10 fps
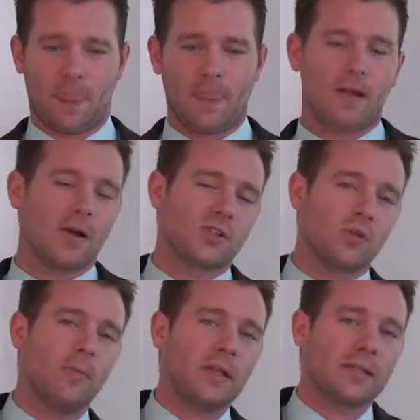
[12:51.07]

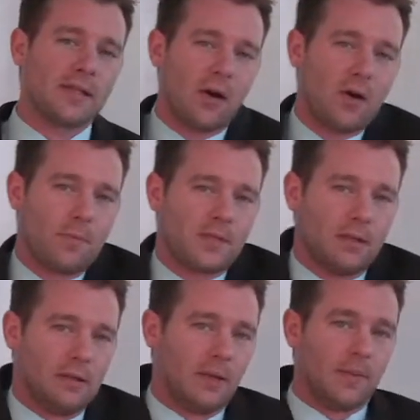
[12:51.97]
Assuming the sale helps
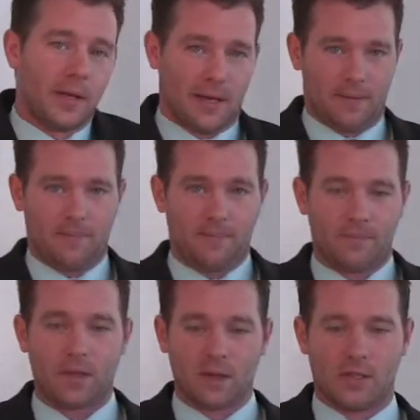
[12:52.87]
eliminate
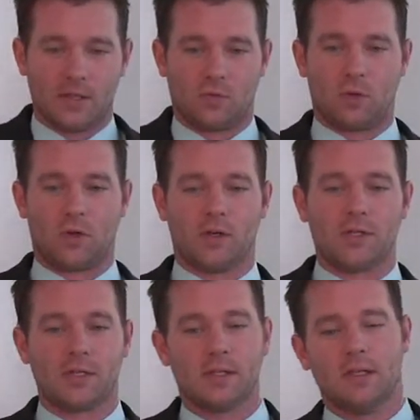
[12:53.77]
these
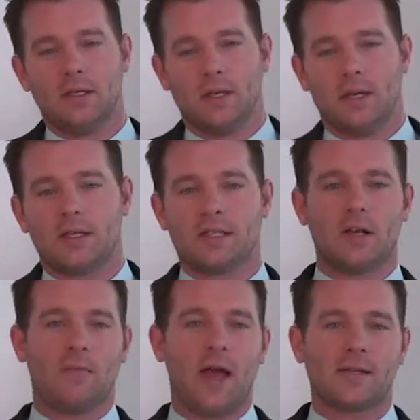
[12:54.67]
words, and instead
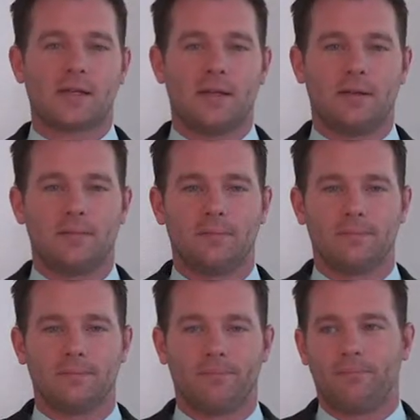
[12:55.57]
of asking,
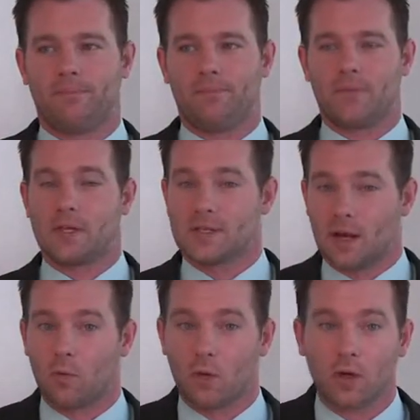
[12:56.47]
does
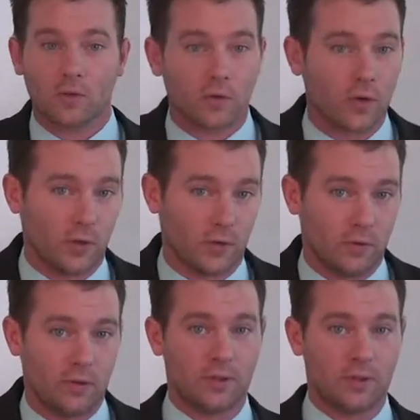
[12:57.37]
that work for you?